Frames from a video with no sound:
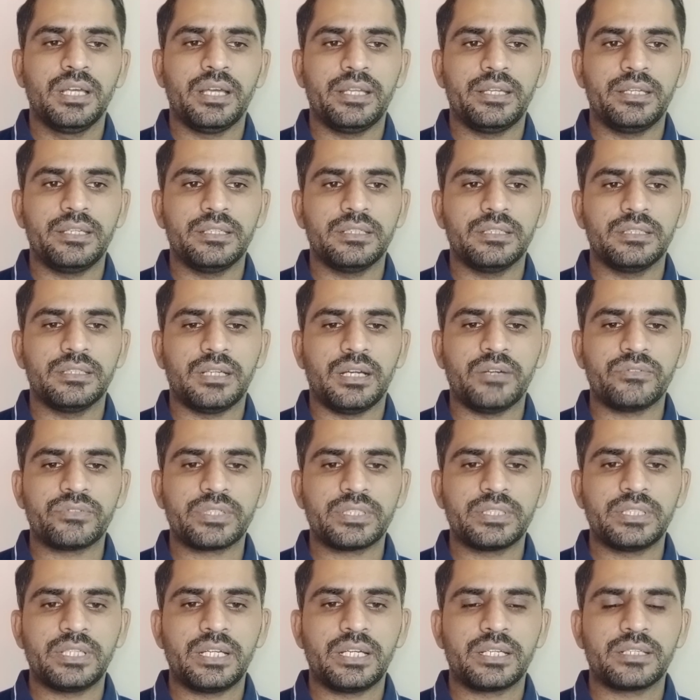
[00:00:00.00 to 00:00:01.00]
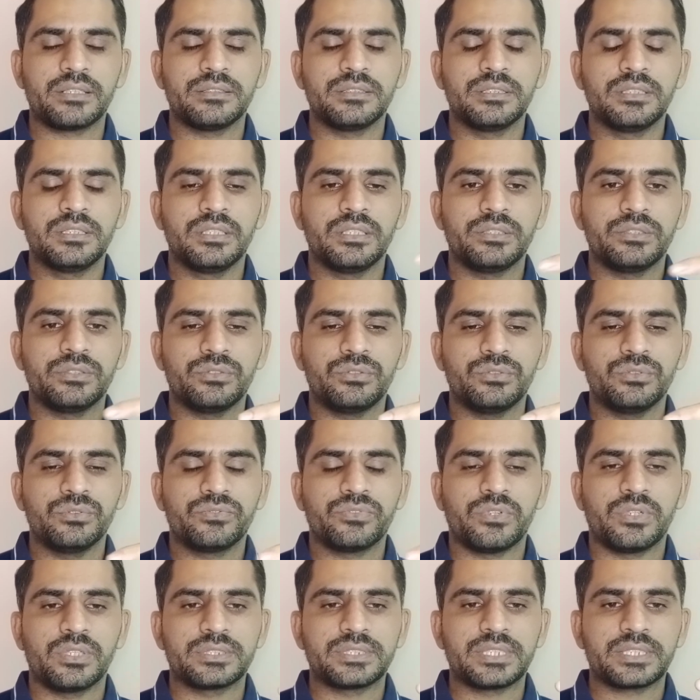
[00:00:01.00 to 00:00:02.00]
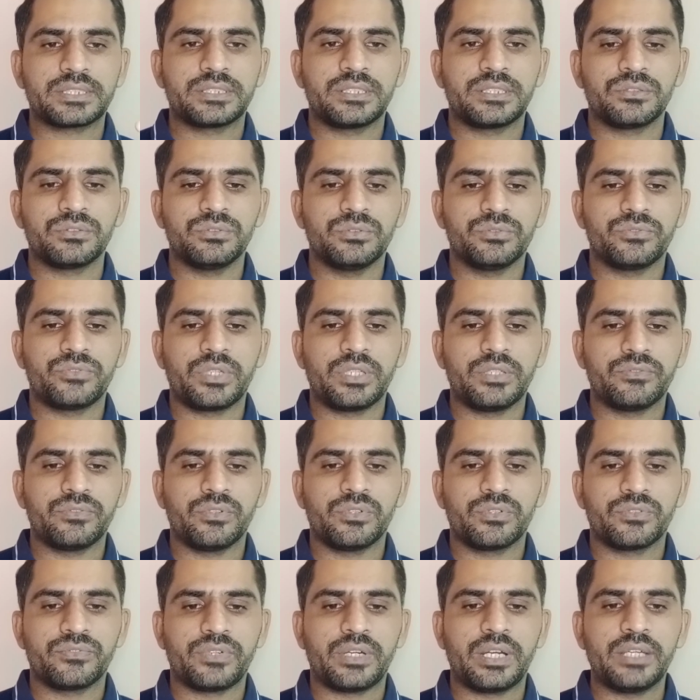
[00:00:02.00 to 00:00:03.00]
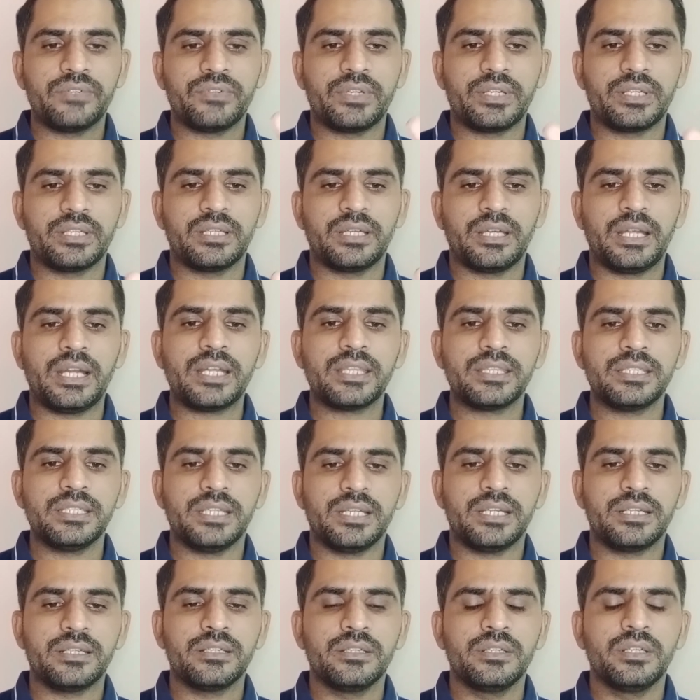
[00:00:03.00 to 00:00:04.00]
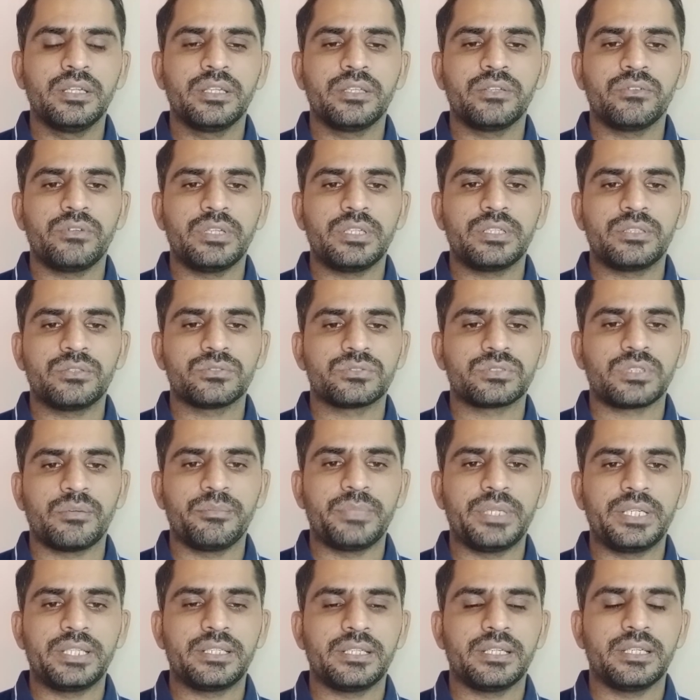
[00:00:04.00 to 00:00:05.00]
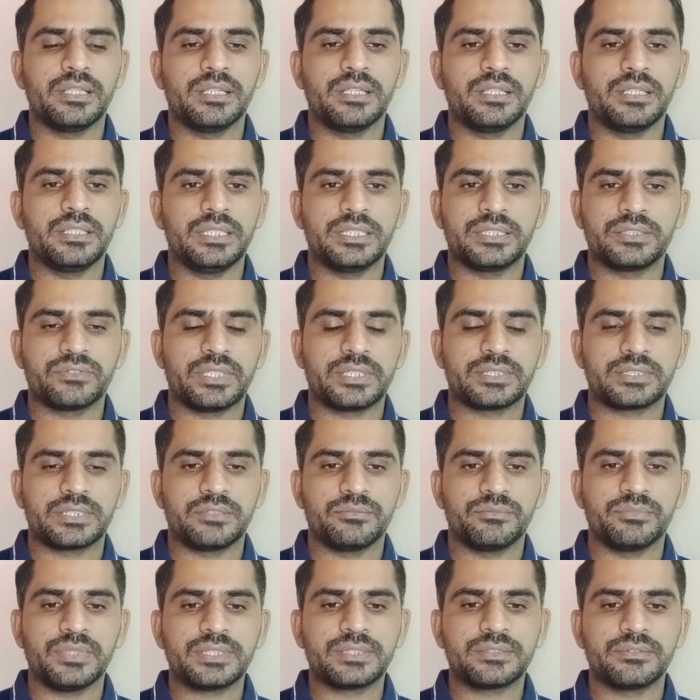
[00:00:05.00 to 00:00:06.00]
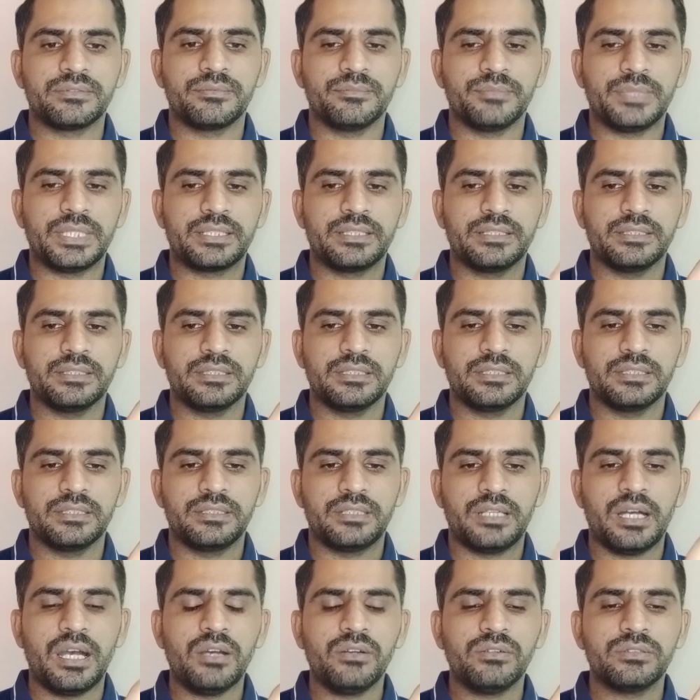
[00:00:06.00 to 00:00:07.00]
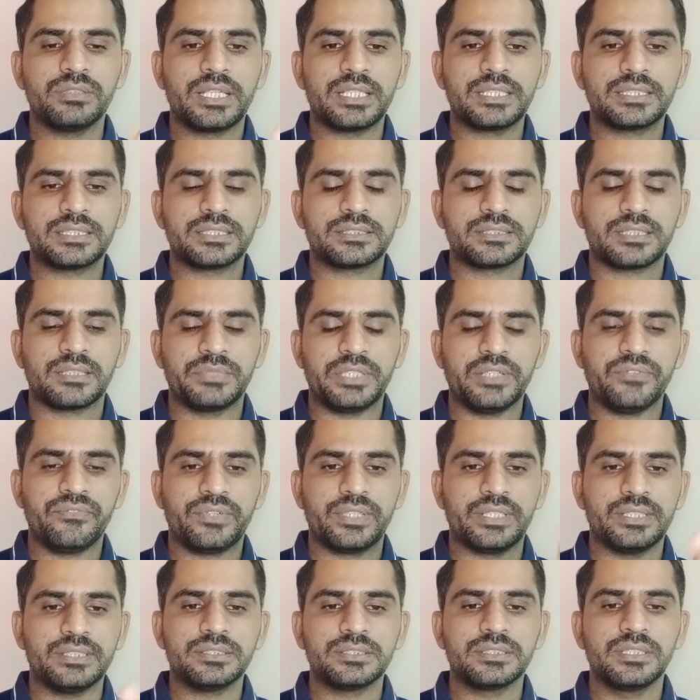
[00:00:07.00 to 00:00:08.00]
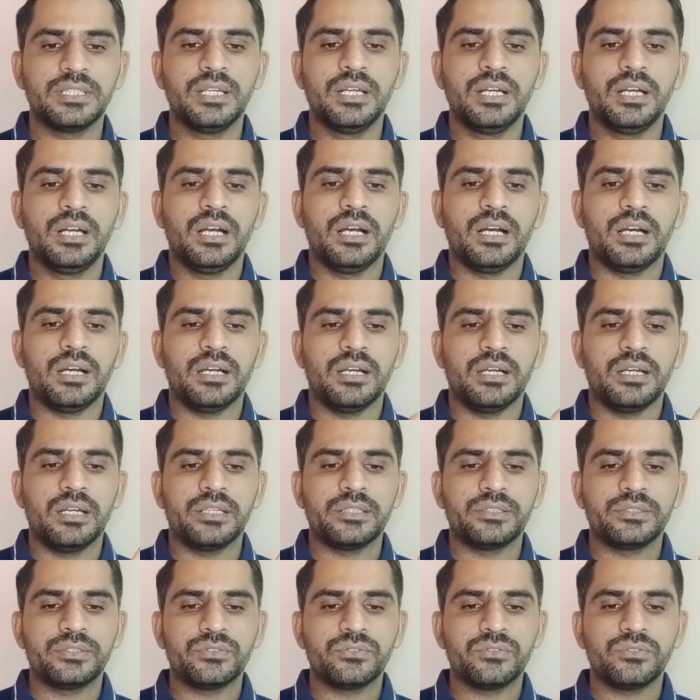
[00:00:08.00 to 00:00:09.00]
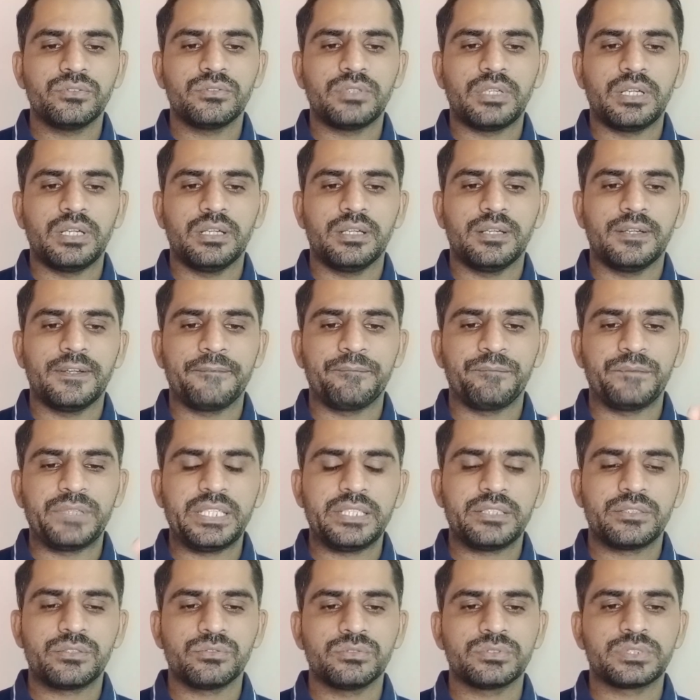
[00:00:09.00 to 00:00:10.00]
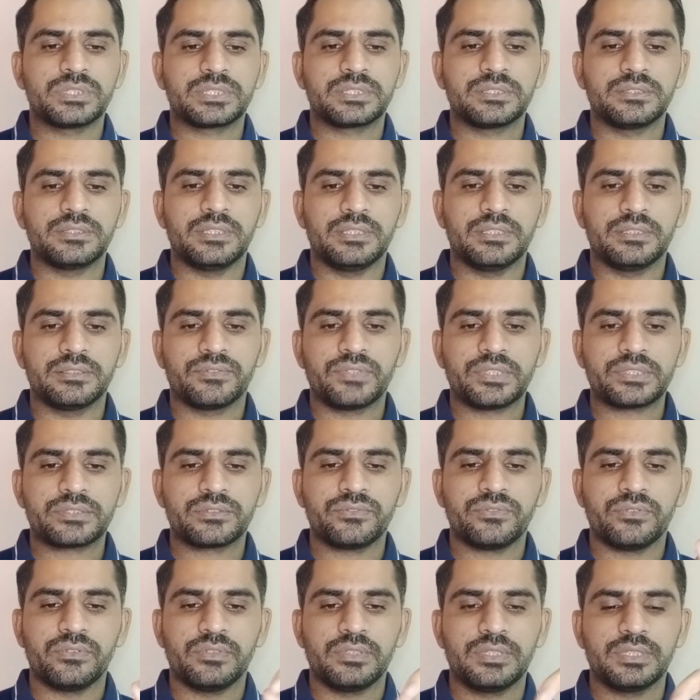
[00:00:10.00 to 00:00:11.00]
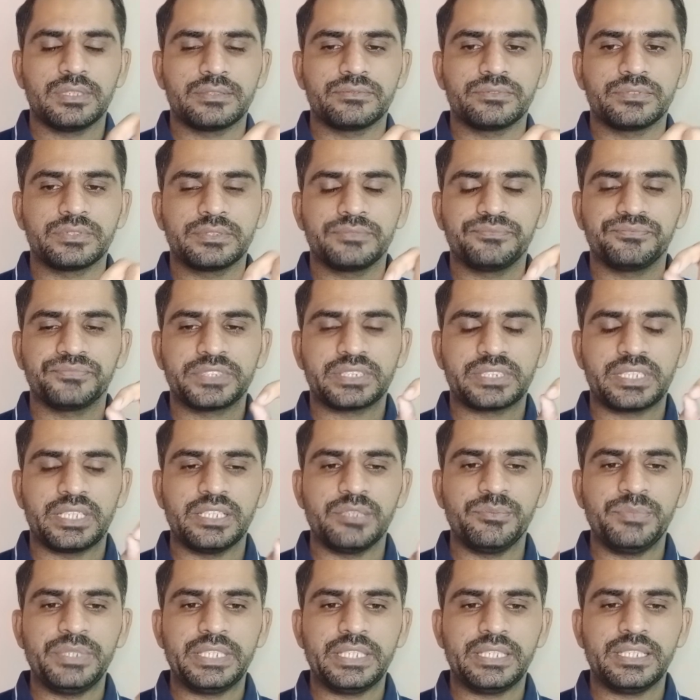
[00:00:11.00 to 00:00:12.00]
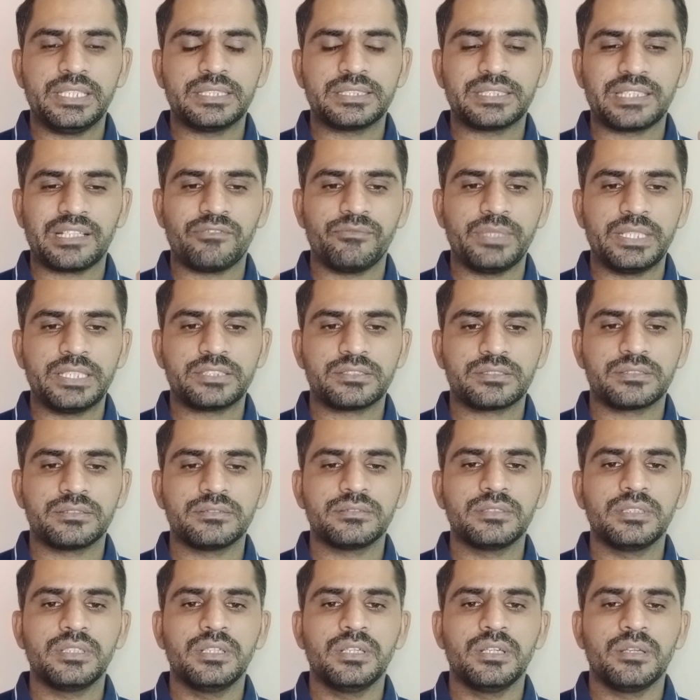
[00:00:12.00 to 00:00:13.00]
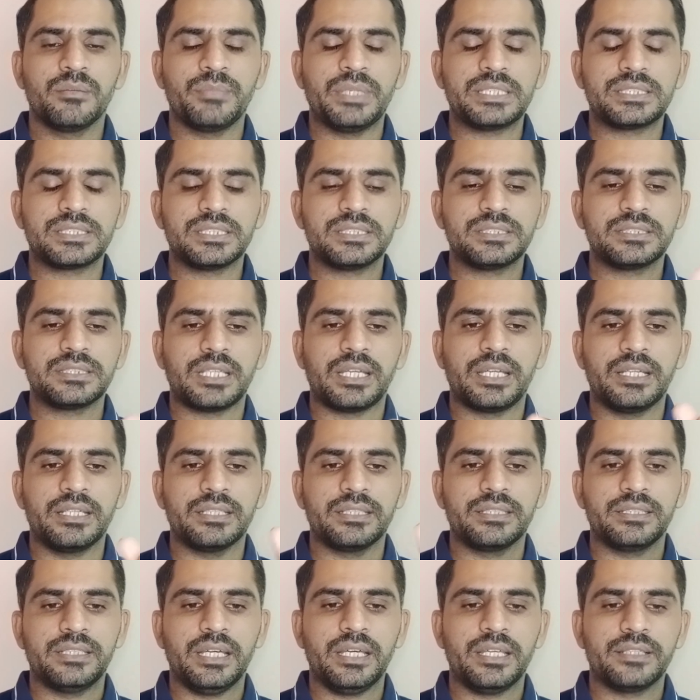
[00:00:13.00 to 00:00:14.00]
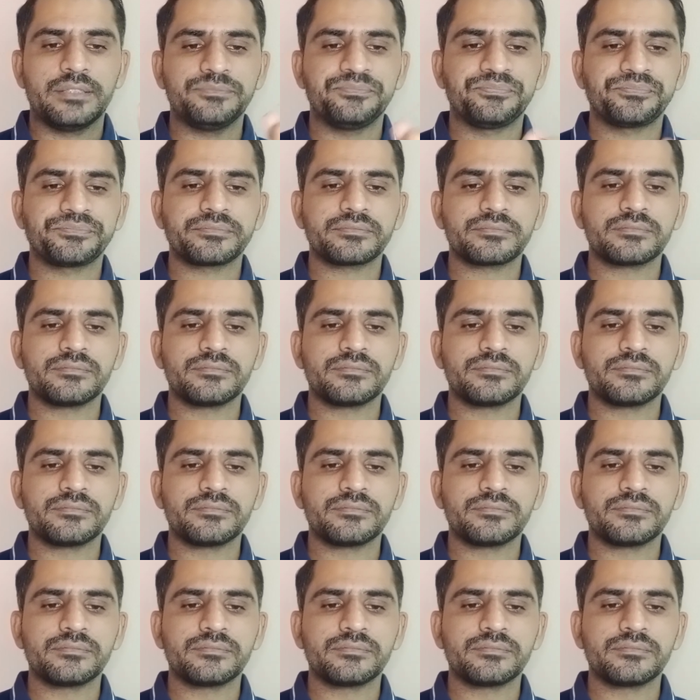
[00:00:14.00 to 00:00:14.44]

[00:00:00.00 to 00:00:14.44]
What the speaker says: And after that, you do for section 2, 3, 4, 5, and at the end, you need to submit each question. But now there is some difference. You need to first of all, the study material self-based basis, and then